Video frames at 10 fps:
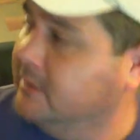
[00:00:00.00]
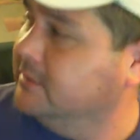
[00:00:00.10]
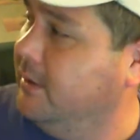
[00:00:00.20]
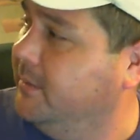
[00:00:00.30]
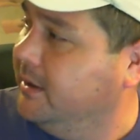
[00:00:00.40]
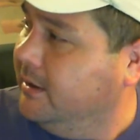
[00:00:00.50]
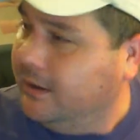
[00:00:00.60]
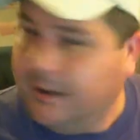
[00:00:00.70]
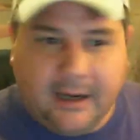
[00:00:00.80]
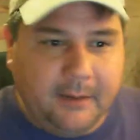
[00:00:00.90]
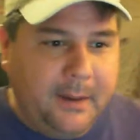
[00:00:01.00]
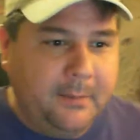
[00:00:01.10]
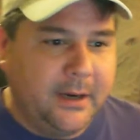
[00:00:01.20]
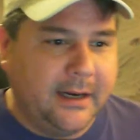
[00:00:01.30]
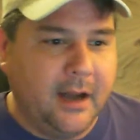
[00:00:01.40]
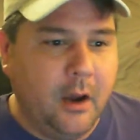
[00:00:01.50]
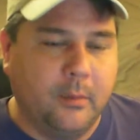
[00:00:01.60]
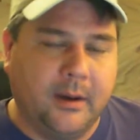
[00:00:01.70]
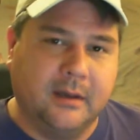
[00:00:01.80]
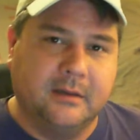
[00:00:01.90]
So, I mean, and the people need to know,
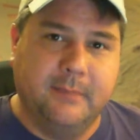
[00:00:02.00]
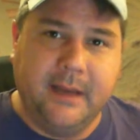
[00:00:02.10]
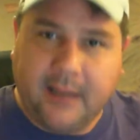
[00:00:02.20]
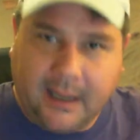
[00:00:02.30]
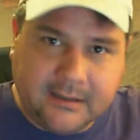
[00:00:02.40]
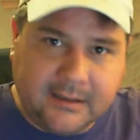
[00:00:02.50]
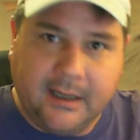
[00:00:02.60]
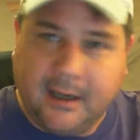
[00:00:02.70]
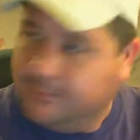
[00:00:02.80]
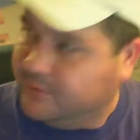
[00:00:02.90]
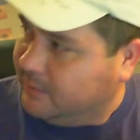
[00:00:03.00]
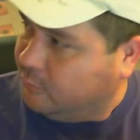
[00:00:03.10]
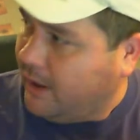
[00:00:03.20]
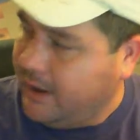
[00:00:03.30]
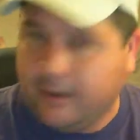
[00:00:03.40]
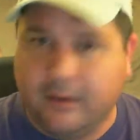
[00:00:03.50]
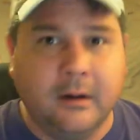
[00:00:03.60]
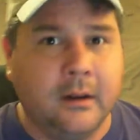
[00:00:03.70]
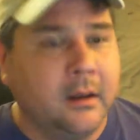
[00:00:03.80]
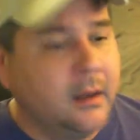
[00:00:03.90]
because me, like I said, I'm sitting right here.